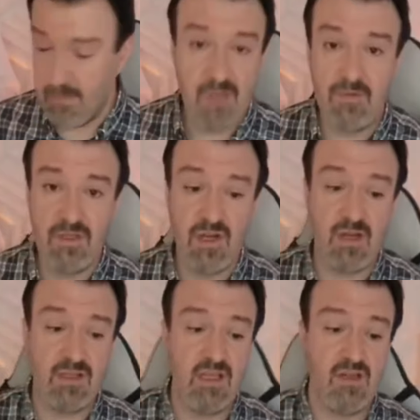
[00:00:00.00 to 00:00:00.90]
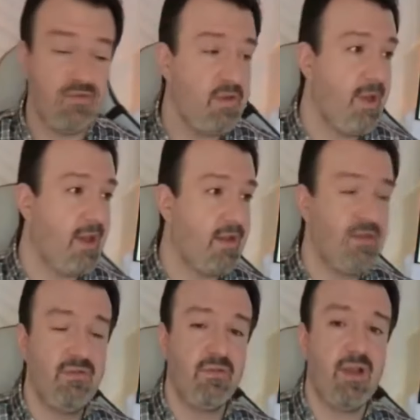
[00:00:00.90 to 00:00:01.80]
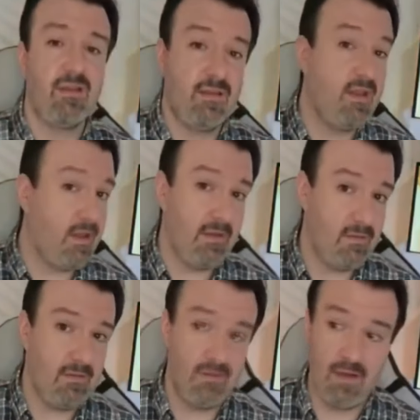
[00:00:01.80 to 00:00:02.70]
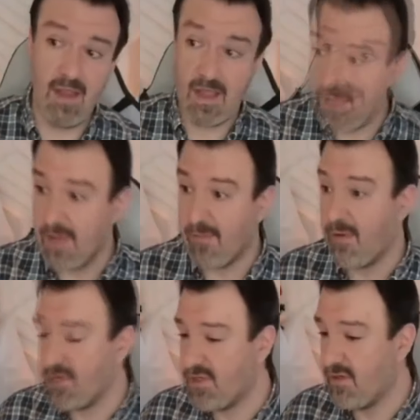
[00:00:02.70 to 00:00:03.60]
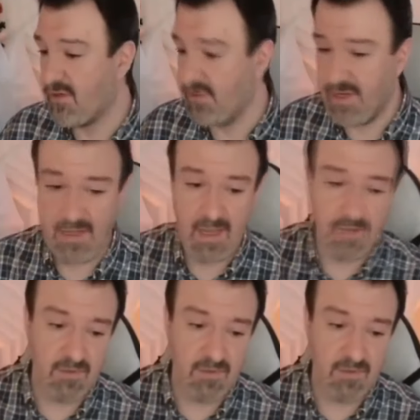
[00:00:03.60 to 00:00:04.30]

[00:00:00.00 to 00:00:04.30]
I'm definitely trying to take your feedback and do the right thing. All right? I am. I want you to understand that.